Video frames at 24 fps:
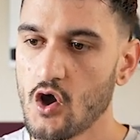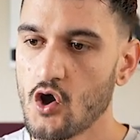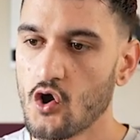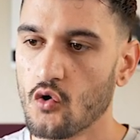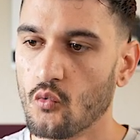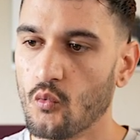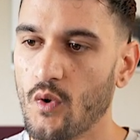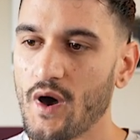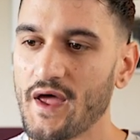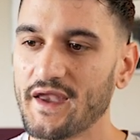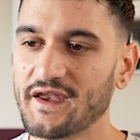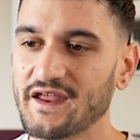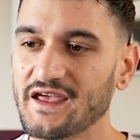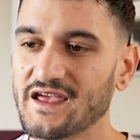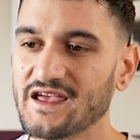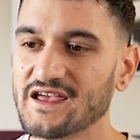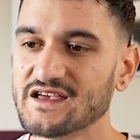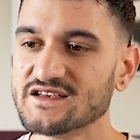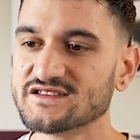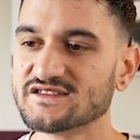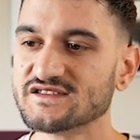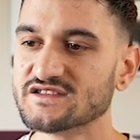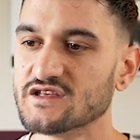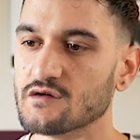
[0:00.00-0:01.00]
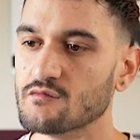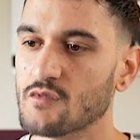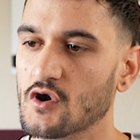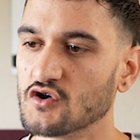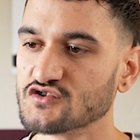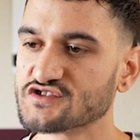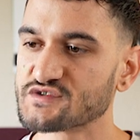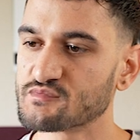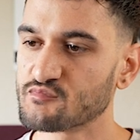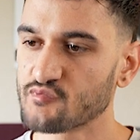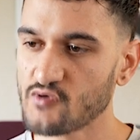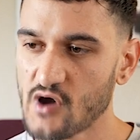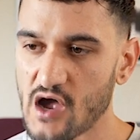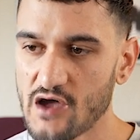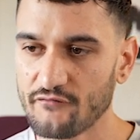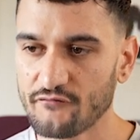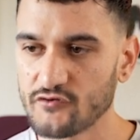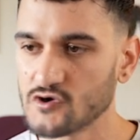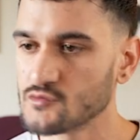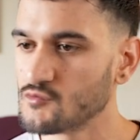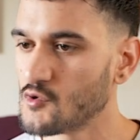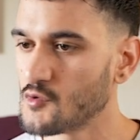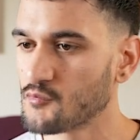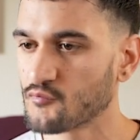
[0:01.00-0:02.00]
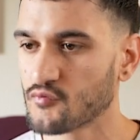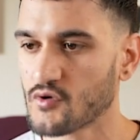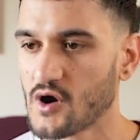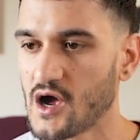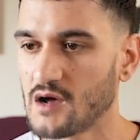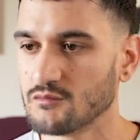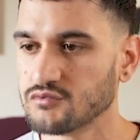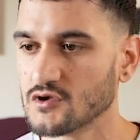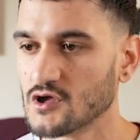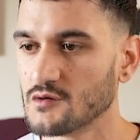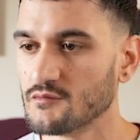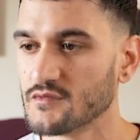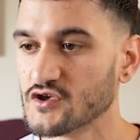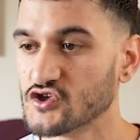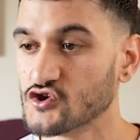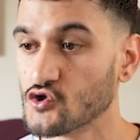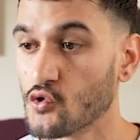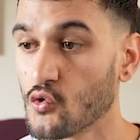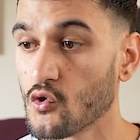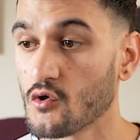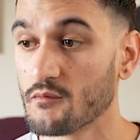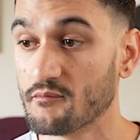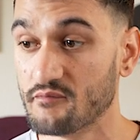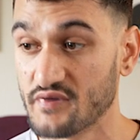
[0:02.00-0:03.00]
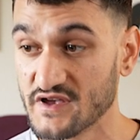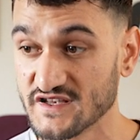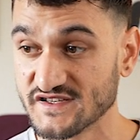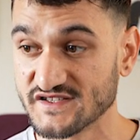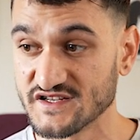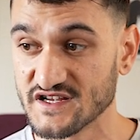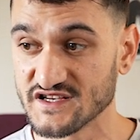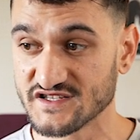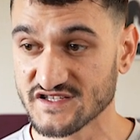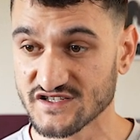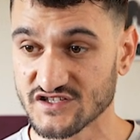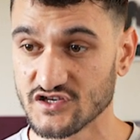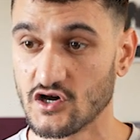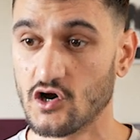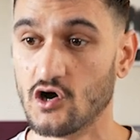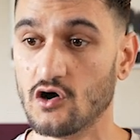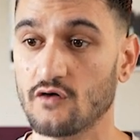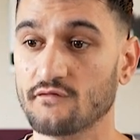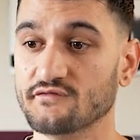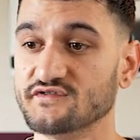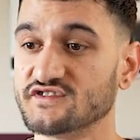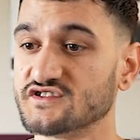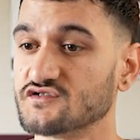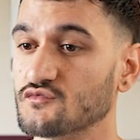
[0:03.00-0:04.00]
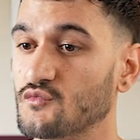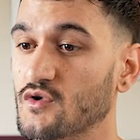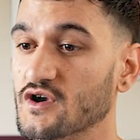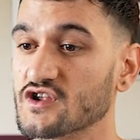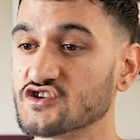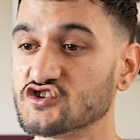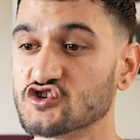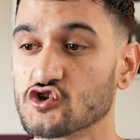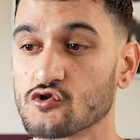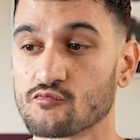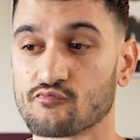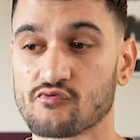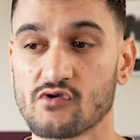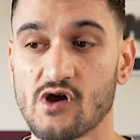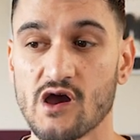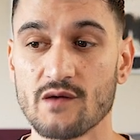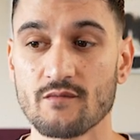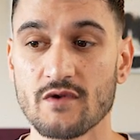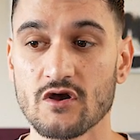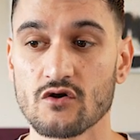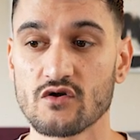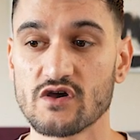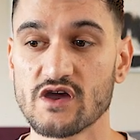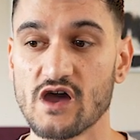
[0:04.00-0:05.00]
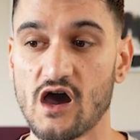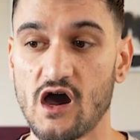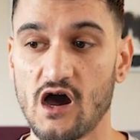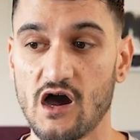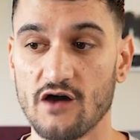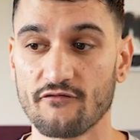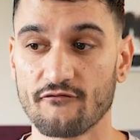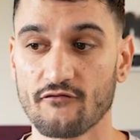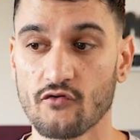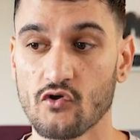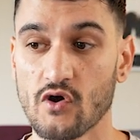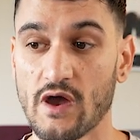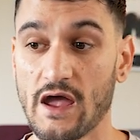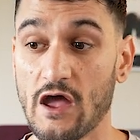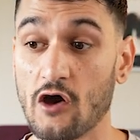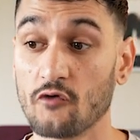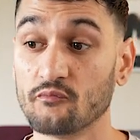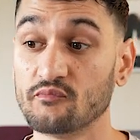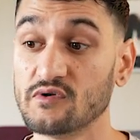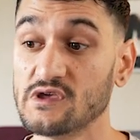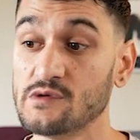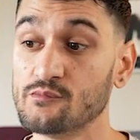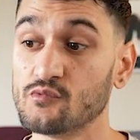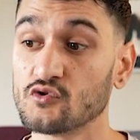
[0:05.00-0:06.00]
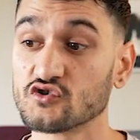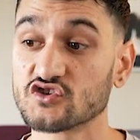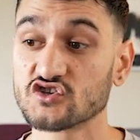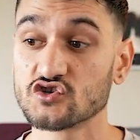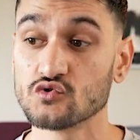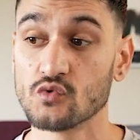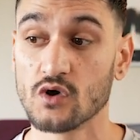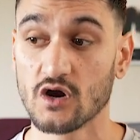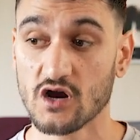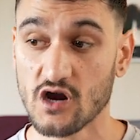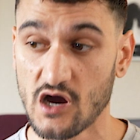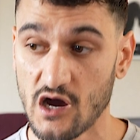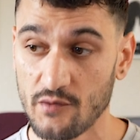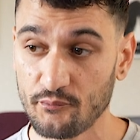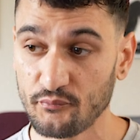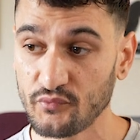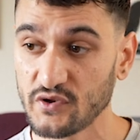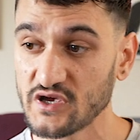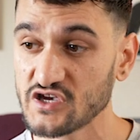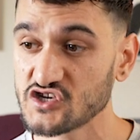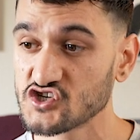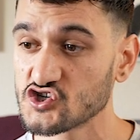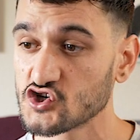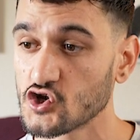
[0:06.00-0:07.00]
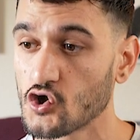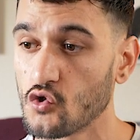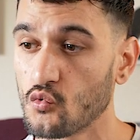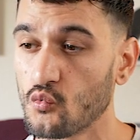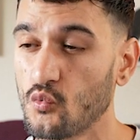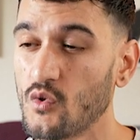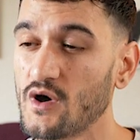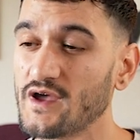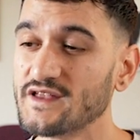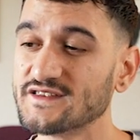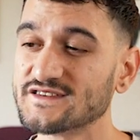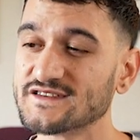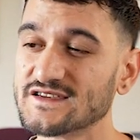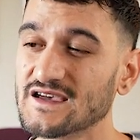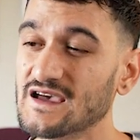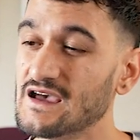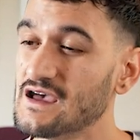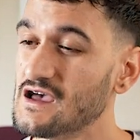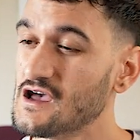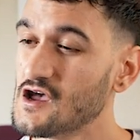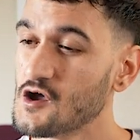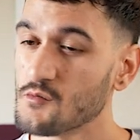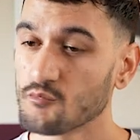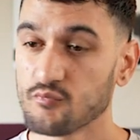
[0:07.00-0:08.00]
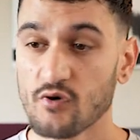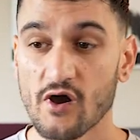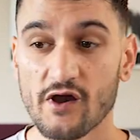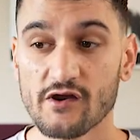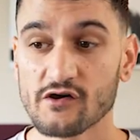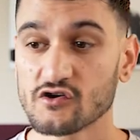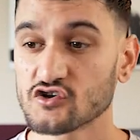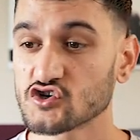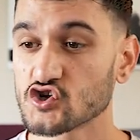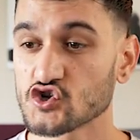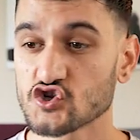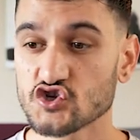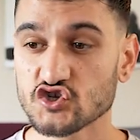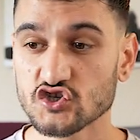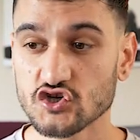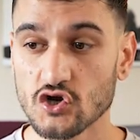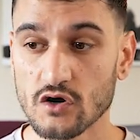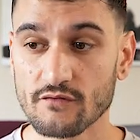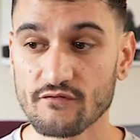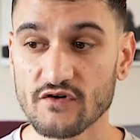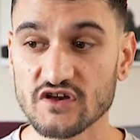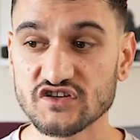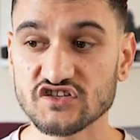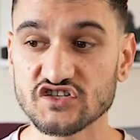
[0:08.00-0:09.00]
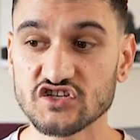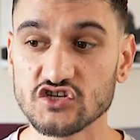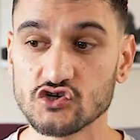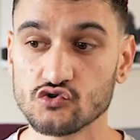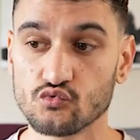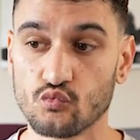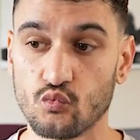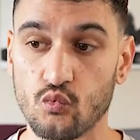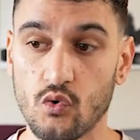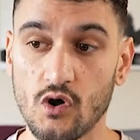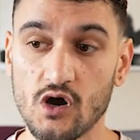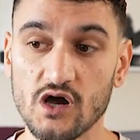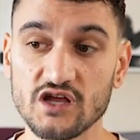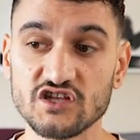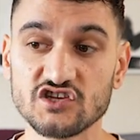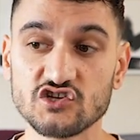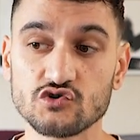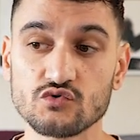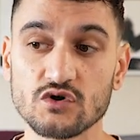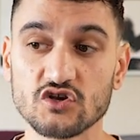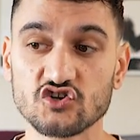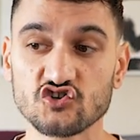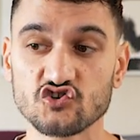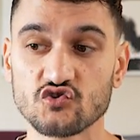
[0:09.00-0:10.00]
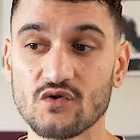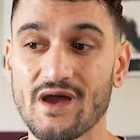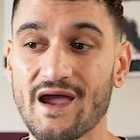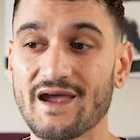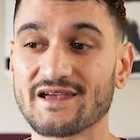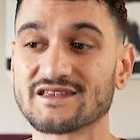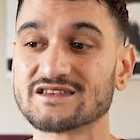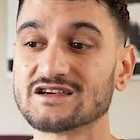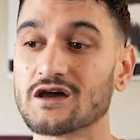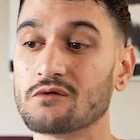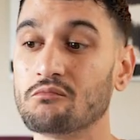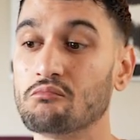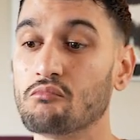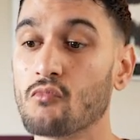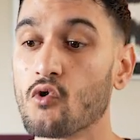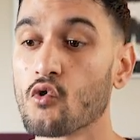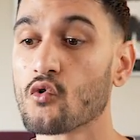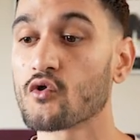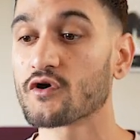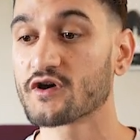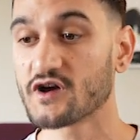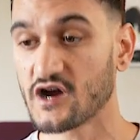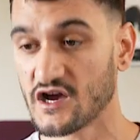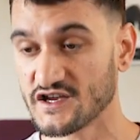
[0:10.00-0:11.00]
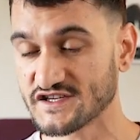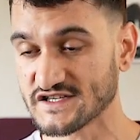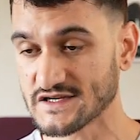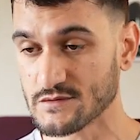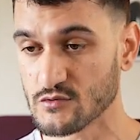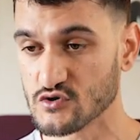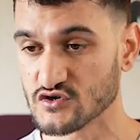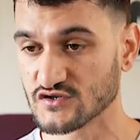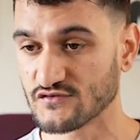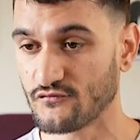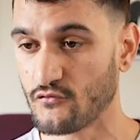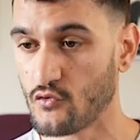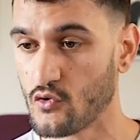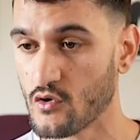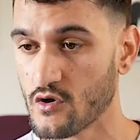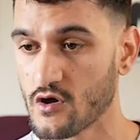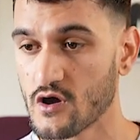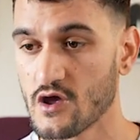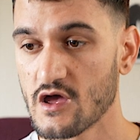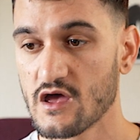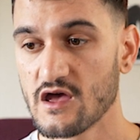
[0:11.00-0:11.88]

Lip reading: What is the most profitable problem your business solves? What does your primary offer help people to accomplish? What product or service do you want to attract more customers for?